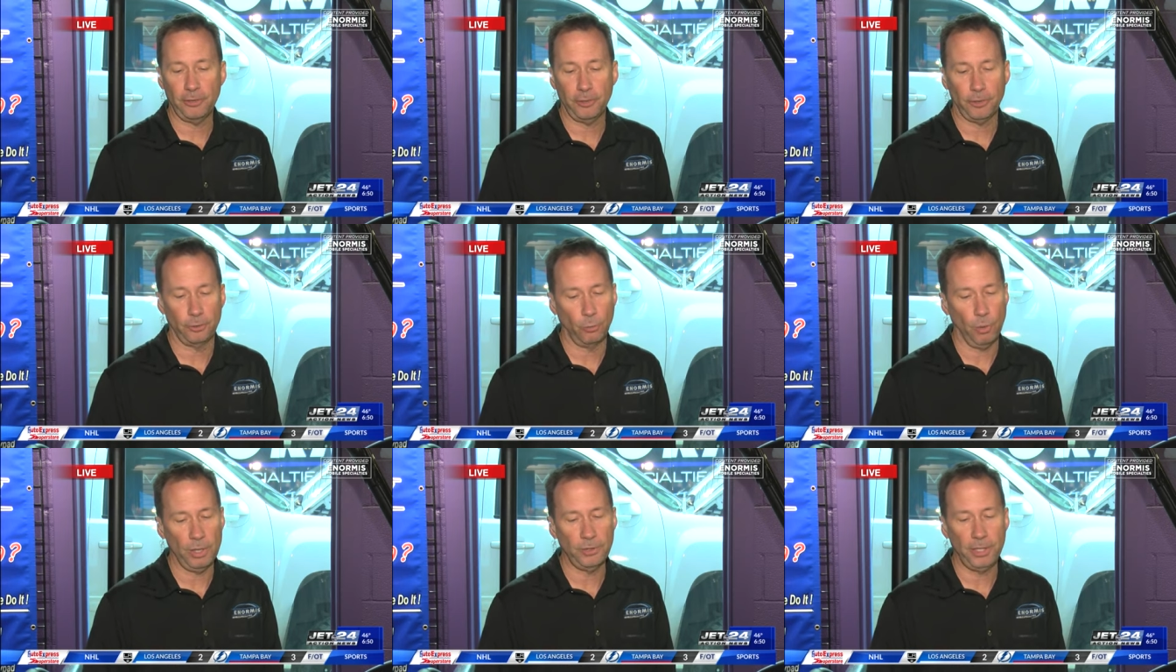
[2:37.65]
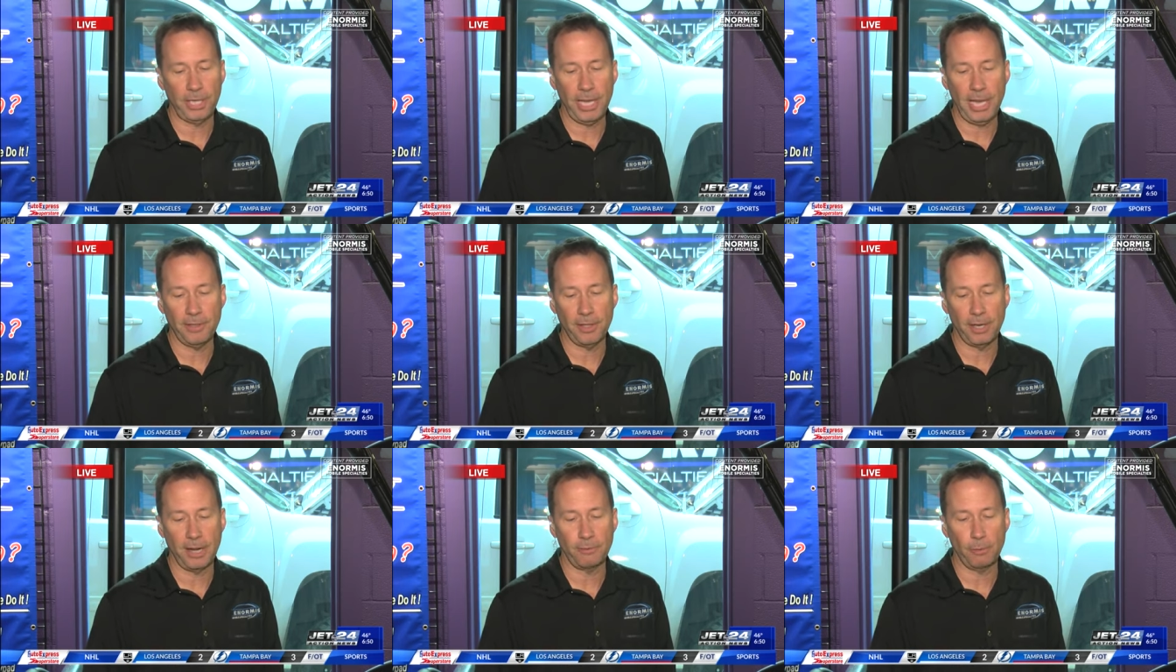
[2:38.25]
there's once again
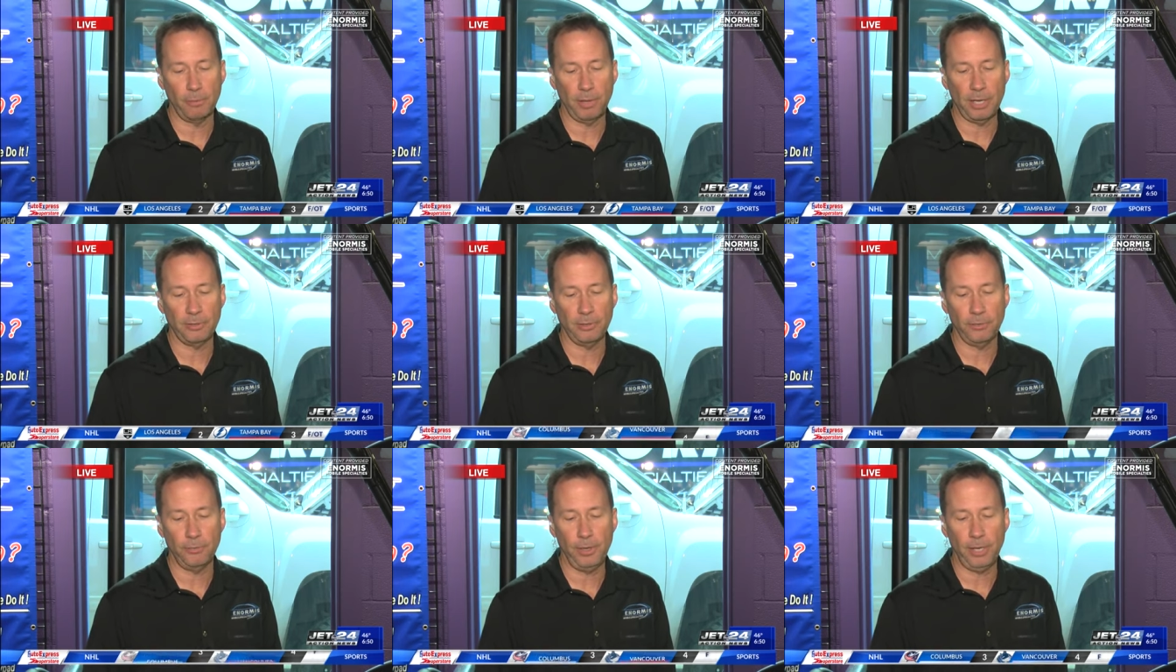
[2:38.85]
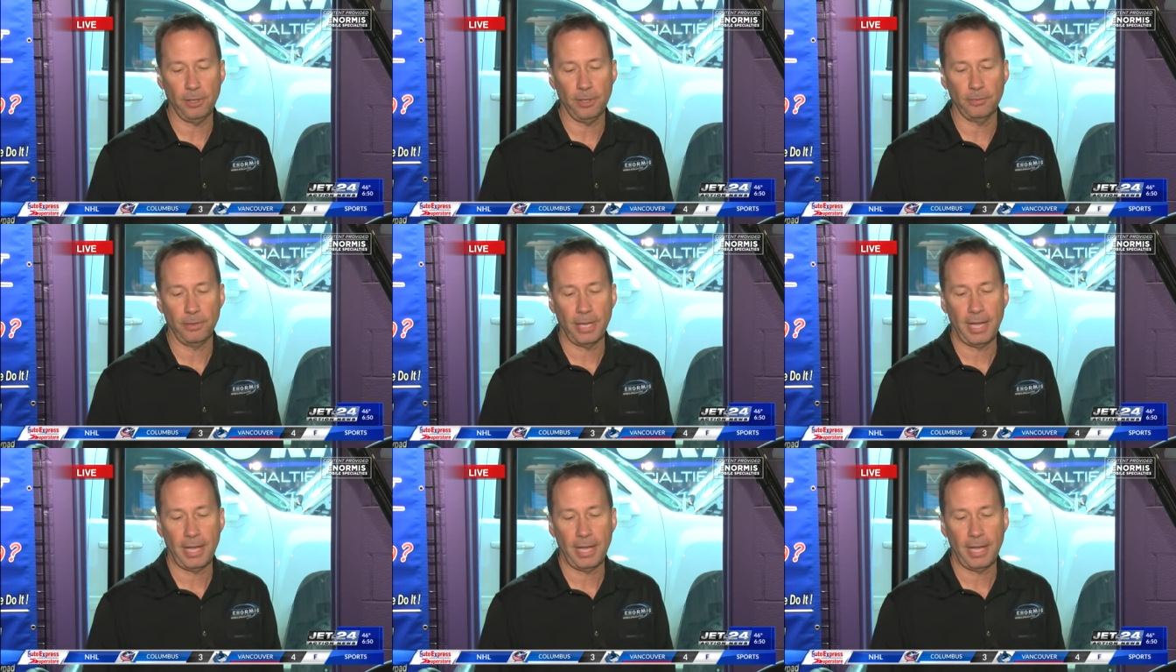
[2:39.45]
that ever-present fear of